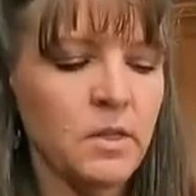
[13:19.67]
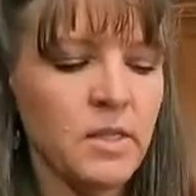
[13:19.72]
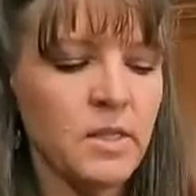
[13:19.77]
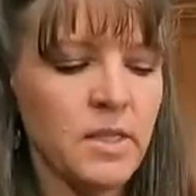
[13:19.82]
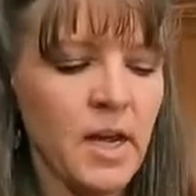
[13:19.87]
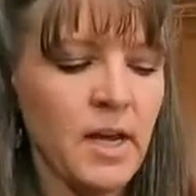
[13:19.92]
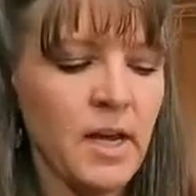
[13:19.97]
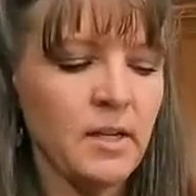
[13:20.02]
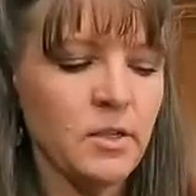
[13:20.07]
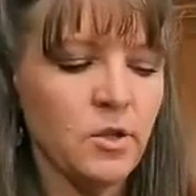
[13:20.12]

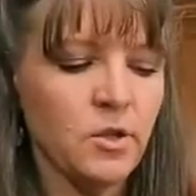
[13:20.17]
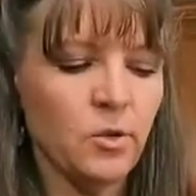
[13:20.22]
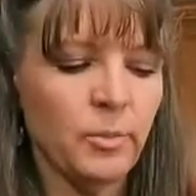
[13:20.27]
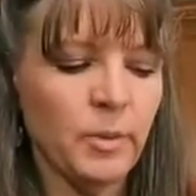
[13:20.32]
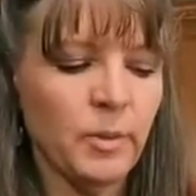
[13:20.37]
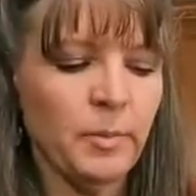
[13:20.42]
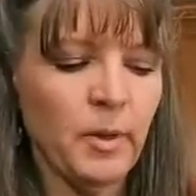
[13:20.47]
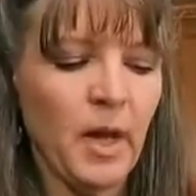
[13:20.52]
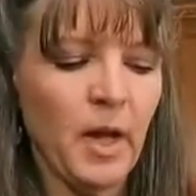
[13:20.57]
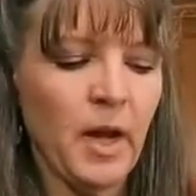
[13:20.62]
stay
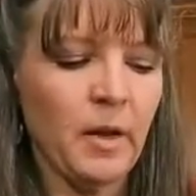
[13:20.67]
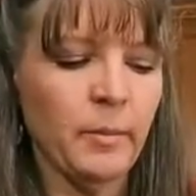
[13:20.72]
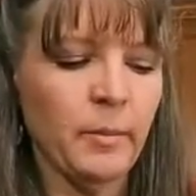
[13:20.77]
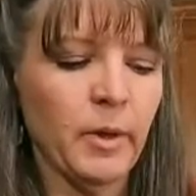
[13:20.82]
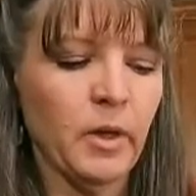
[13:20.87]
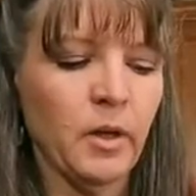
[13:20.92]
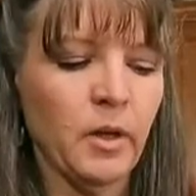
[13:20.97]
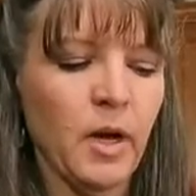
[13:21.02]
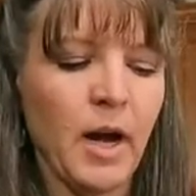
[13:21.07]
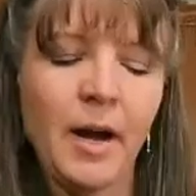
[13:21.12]
super
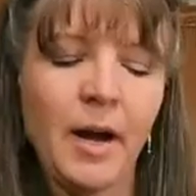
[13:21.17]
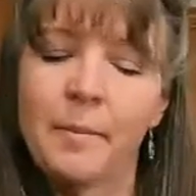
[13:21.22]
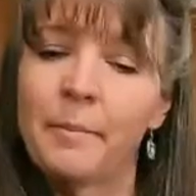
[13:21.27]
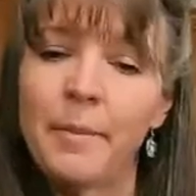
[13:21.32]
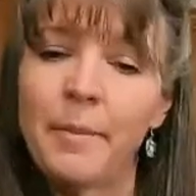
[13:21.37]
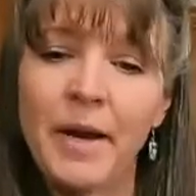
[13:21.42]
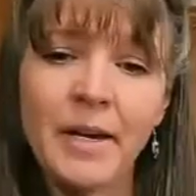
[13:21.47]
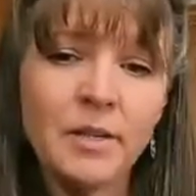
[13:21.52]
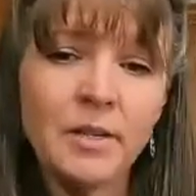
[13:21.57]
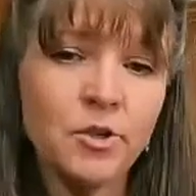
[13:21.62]
pliable. I
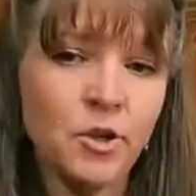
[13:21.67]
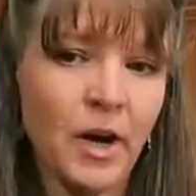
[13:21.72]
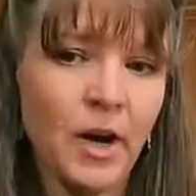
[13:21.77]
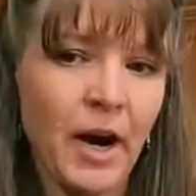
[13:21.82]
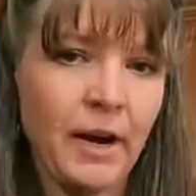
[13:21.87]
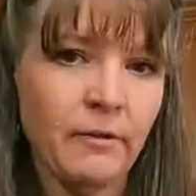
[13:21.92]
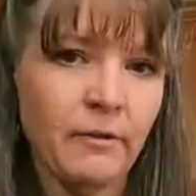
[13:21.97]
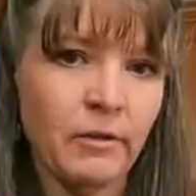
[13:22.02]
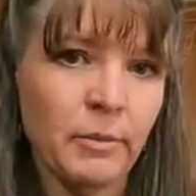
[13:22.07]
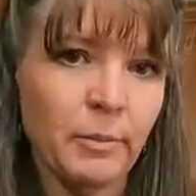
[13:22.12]
may
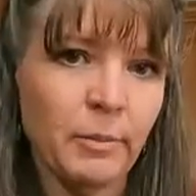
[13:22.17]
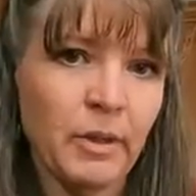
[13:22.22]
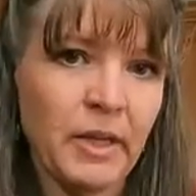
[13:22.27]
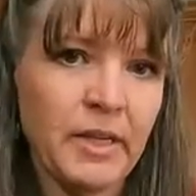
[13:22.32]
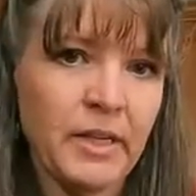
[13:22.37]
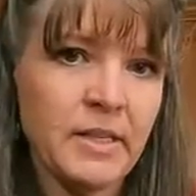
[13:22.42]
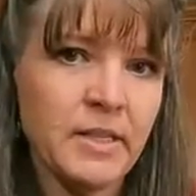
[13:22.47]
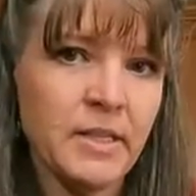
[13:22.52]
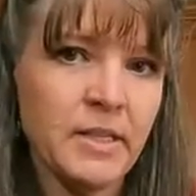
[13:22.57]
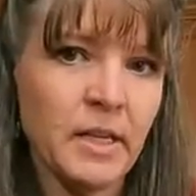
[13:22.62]
try
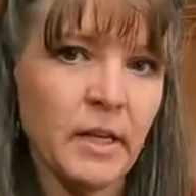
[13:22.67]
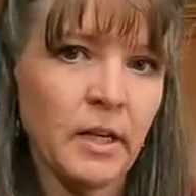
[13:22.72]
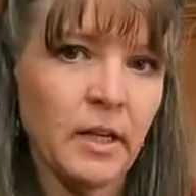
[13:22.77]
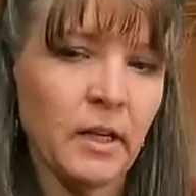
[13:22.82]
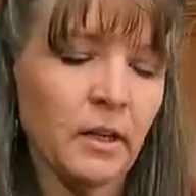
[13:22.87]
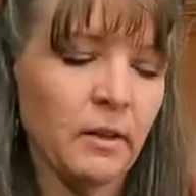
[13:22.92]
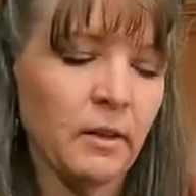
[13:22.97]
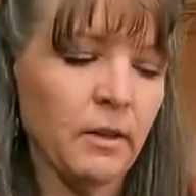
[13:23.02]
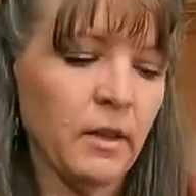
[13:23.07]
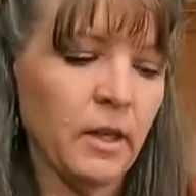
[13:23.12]

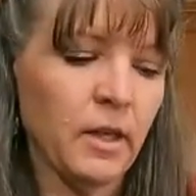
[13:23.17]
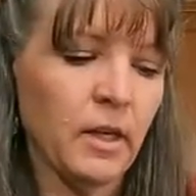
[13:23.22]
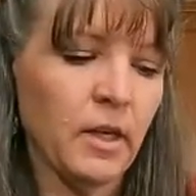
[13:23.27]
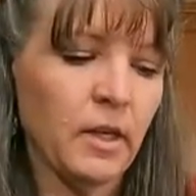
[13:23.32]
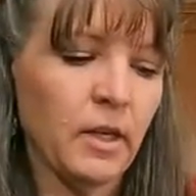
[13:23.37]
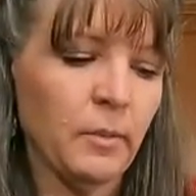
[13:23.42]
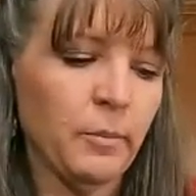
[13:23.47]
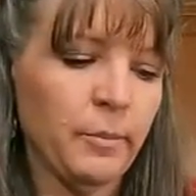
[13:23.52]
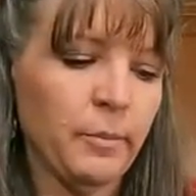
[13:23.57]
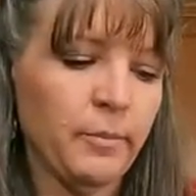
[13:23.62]
replacing
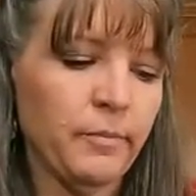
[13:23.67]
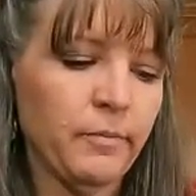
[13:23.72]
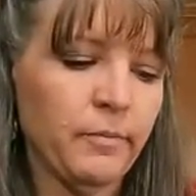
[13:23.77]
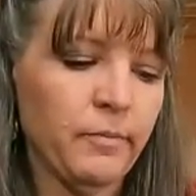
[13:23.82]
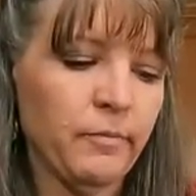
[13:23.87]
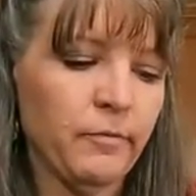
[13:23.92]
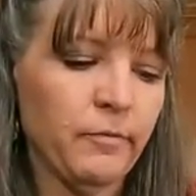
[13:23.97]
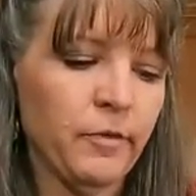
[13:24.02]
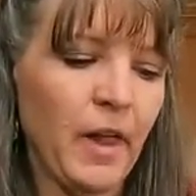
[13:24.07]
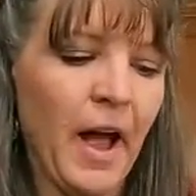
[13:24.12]
the
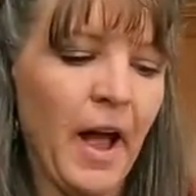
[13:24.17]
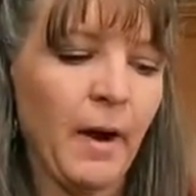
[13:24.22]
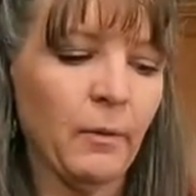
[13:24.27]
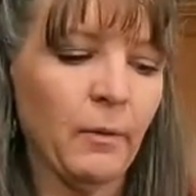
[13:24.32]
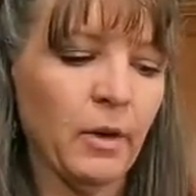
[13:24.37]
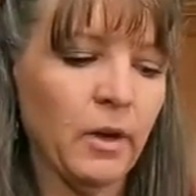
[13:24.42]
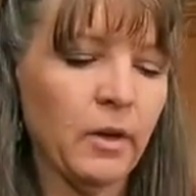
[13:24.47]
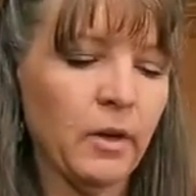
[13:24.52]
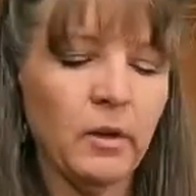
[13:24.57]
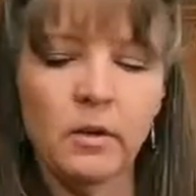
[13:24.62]

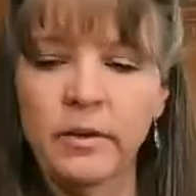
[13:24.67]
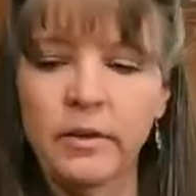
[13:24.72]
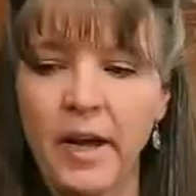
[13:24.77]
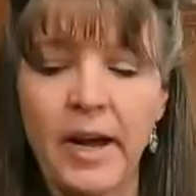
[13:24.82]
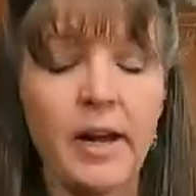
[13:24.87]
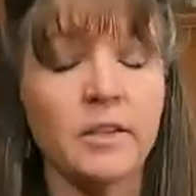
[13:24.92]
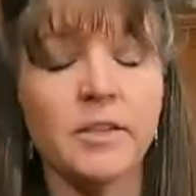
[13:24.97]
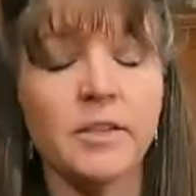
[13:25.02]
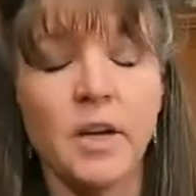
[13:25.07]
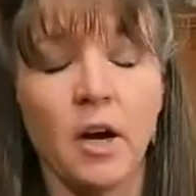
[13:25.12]
flour, the
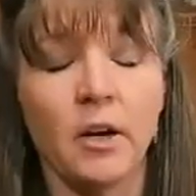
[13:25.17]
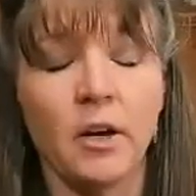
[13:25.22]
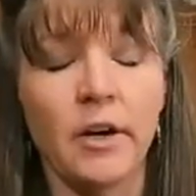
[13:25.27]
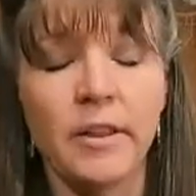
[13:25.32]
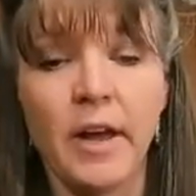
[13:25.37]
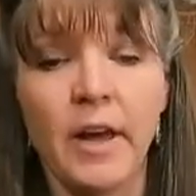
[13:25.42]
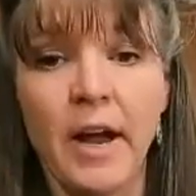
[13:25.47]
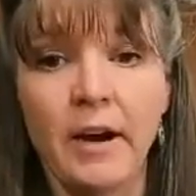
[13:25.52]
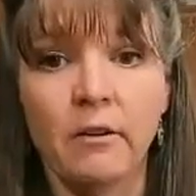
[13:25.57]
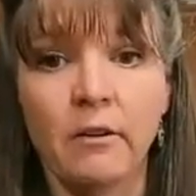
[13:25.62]
eh,
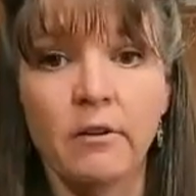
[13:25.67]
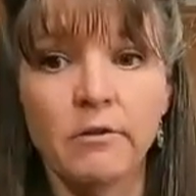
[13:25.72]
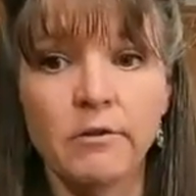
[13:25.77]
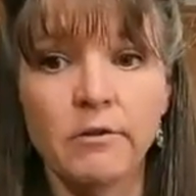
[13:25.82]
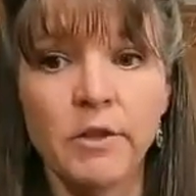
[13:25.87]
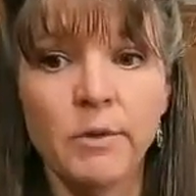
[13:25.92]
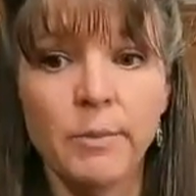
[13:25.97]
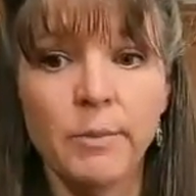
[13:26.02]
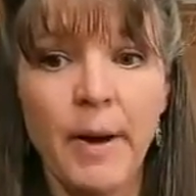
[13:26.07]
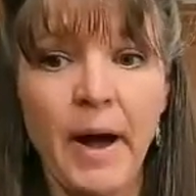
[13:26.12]
sorry, the
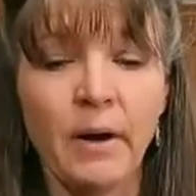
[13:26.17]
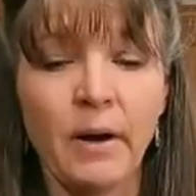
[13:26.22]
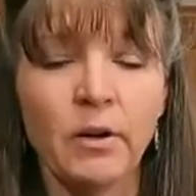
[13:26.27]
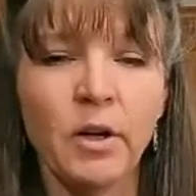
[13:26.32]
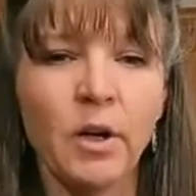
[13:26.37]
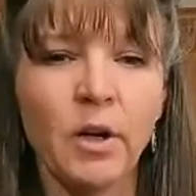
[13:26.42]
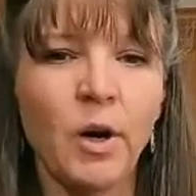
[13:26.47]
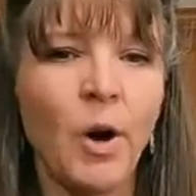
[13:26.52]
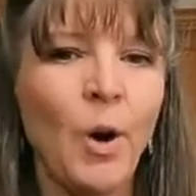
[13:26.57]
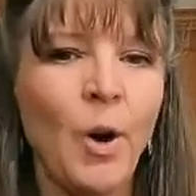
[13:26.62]
arrowroot
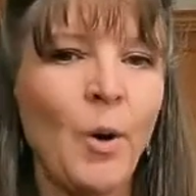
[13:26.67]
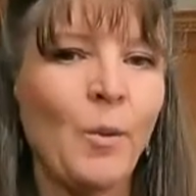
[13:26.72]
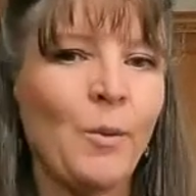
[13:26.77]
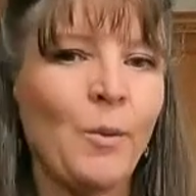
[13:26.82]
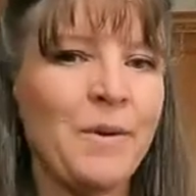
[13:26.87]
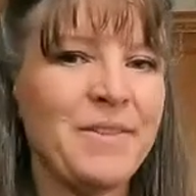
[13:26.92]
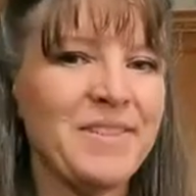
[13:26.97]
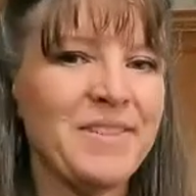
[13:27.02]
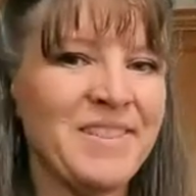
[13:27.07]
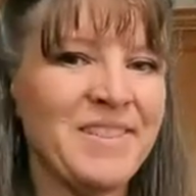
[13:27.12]
powder
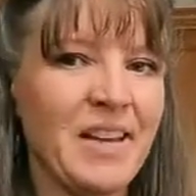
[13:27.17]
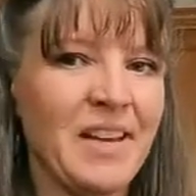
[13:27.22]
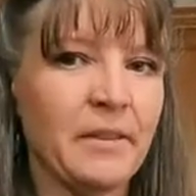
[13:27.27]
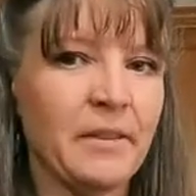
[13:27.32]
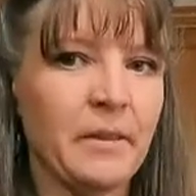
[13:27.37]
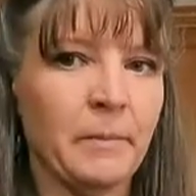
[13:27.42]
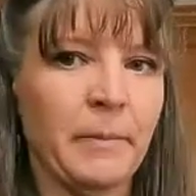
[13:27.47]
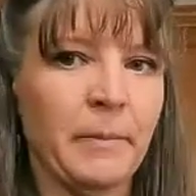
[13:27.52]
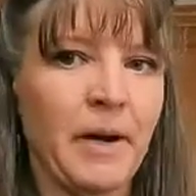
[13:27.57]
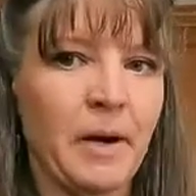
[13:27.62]
with
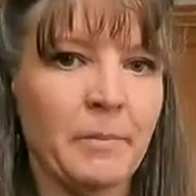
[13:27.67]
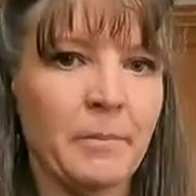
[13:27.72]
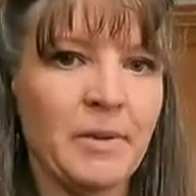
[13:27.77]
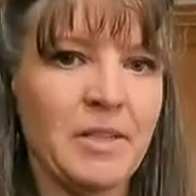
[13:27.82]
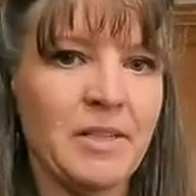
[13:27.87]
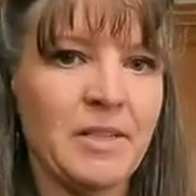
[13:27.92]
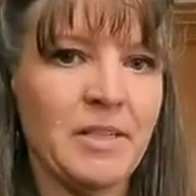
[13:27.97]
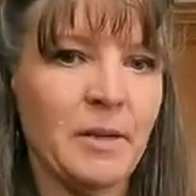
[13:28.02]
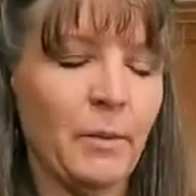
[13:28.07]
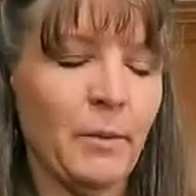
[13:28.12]
xanthan gum
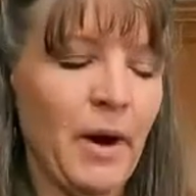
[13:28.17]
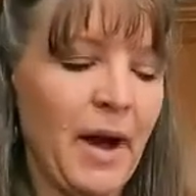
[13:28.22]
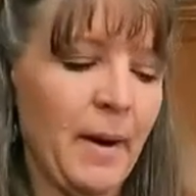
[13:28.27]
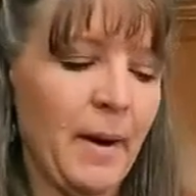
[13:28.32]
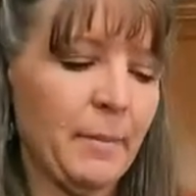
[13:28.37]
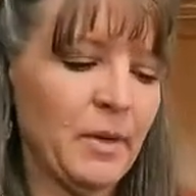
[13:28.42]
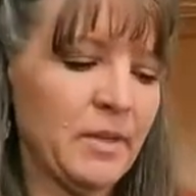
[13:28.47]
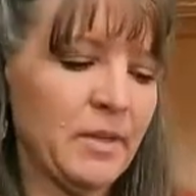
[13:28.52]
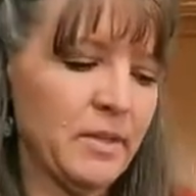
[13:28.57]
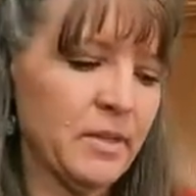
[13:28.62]
and see what
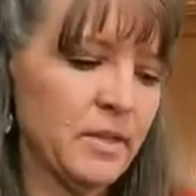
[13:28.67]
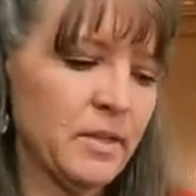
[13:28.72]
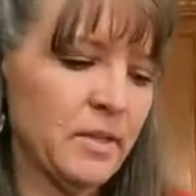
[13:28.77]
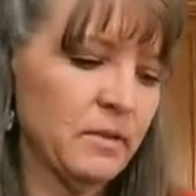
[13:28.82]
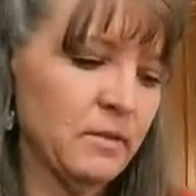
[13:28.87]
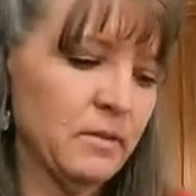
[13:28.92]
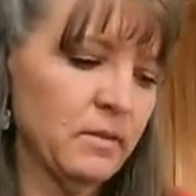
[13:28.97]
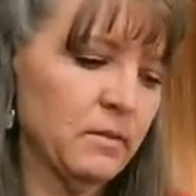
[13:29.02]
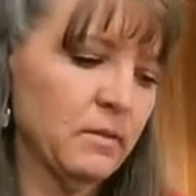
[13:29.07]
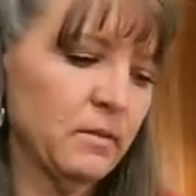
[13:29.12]

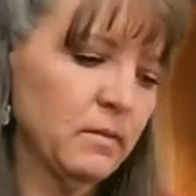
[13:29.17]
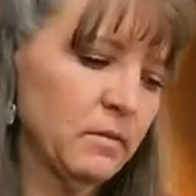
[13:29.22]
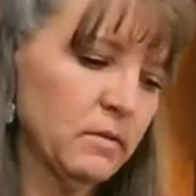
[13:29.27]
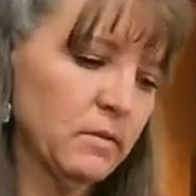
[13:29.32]
happens.